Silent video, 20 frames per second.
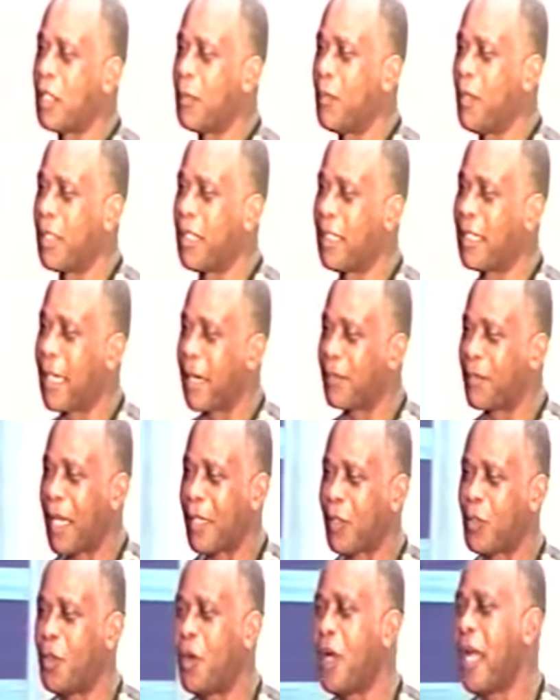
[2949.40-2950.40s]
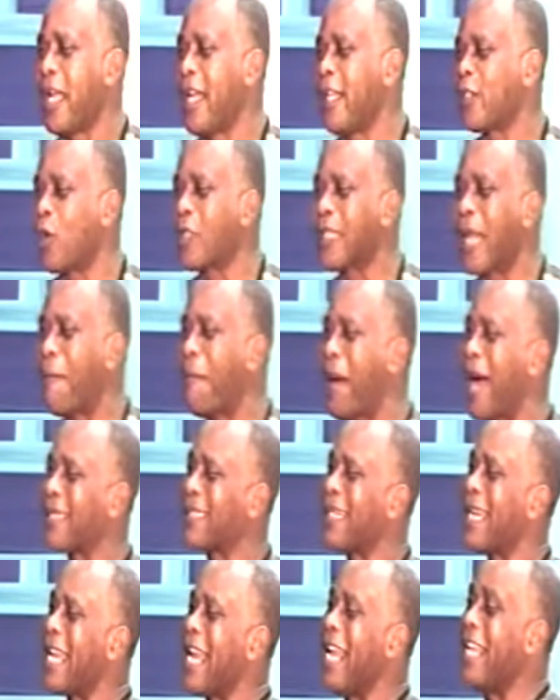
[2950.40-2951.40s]
Timothy chapter 2, he talks about
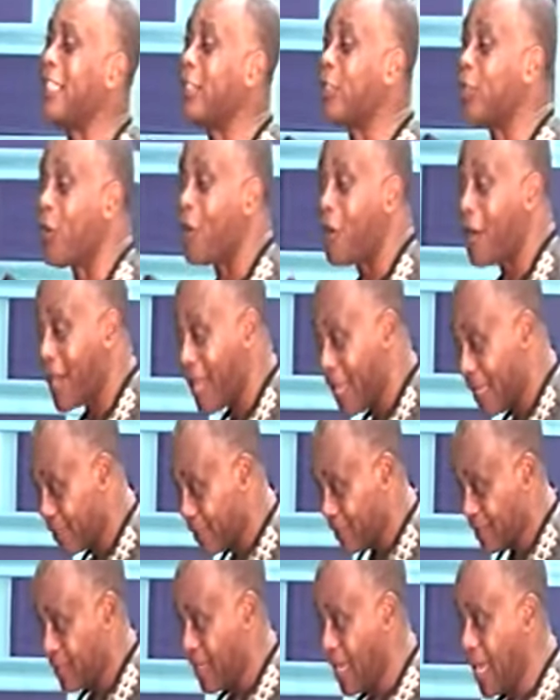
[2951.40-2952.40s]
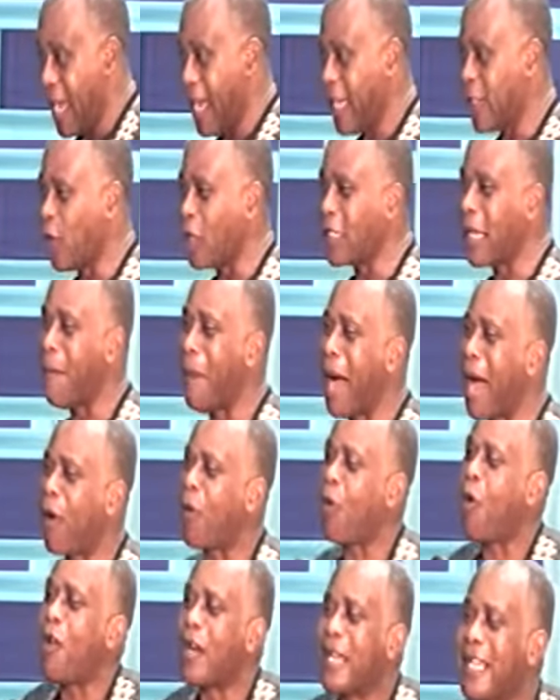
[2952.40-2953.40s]
endurance. He talks about
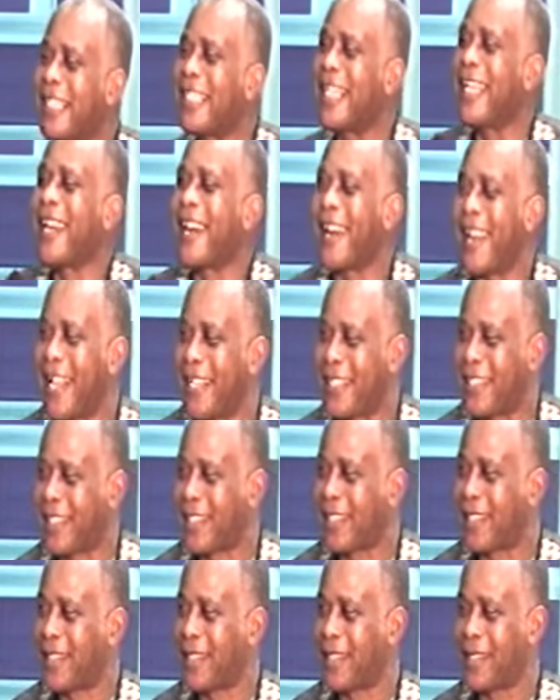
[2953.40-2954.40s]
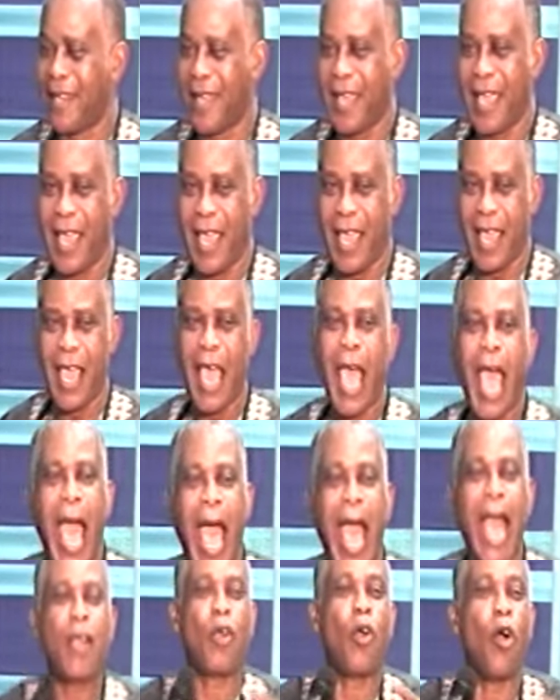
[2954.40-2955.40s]
running the race eh,
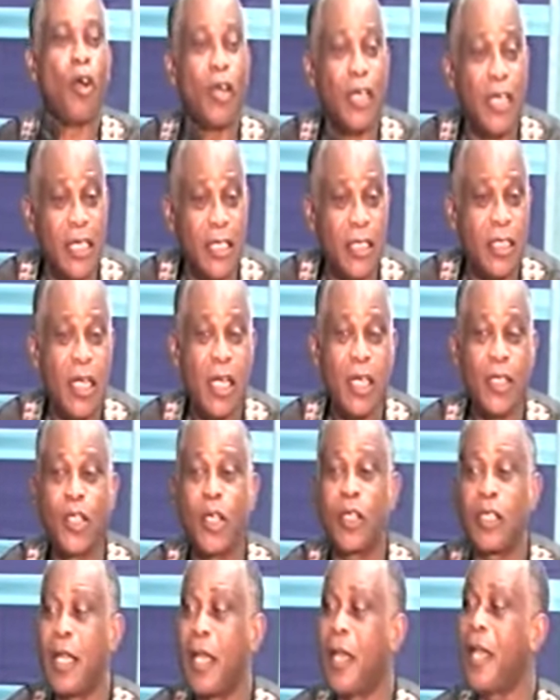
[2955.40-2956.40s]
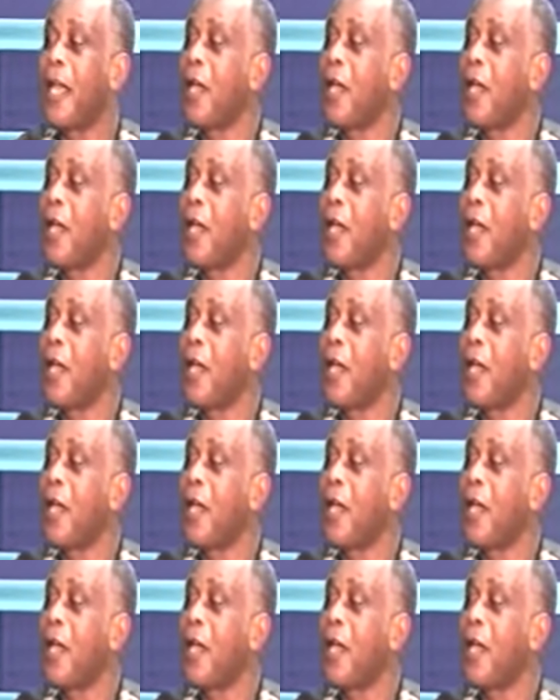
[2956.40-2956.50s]
according to the